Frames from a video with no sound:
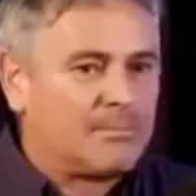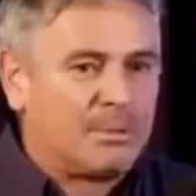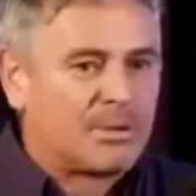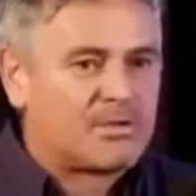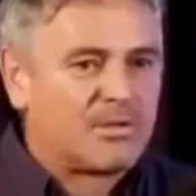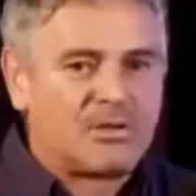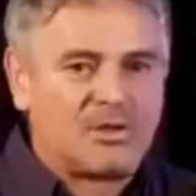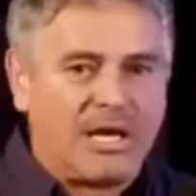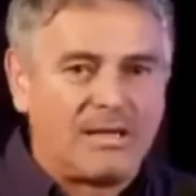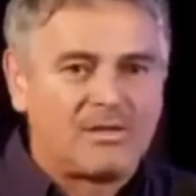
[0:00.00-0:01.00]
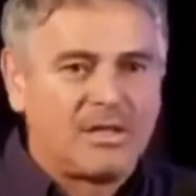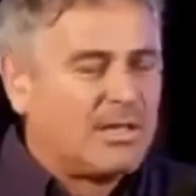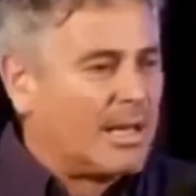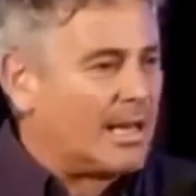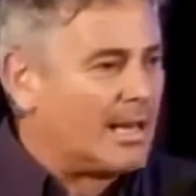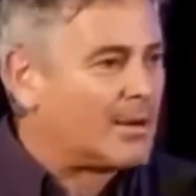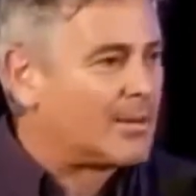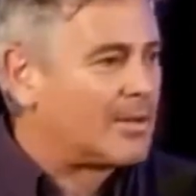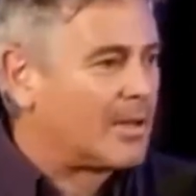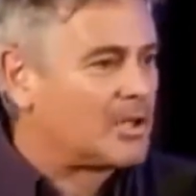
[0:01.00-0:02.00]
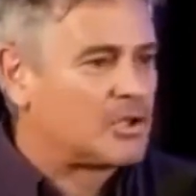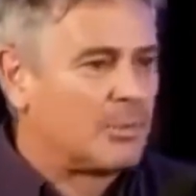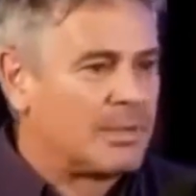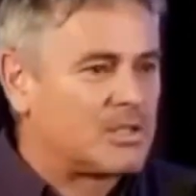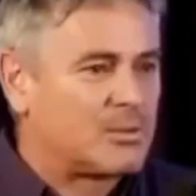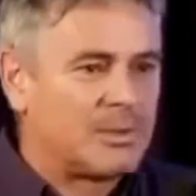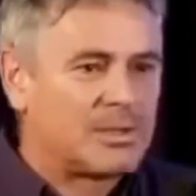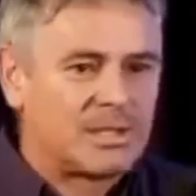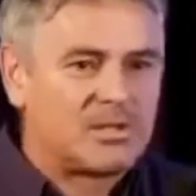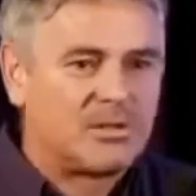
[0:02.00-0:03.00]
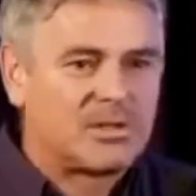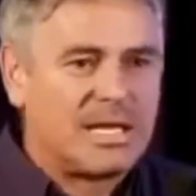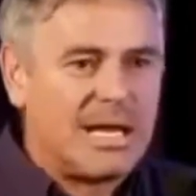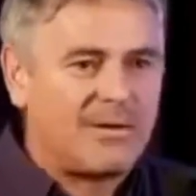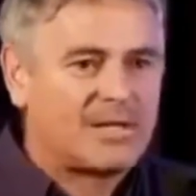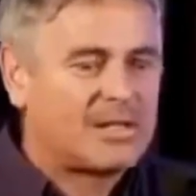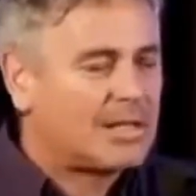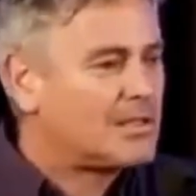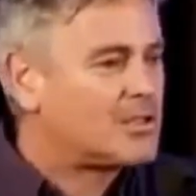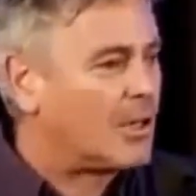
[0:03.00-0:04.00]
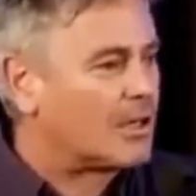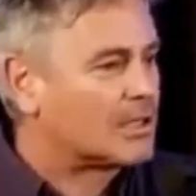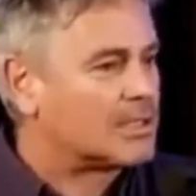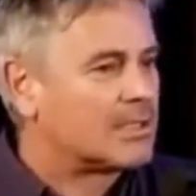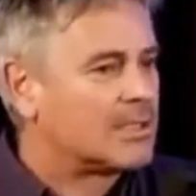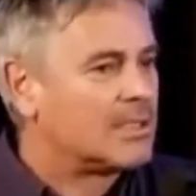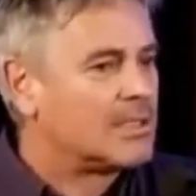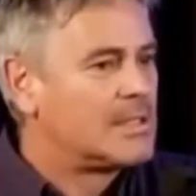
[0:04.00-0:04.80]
and bills of exchange and liquid negotiable instruments as soon as they have our signature on it.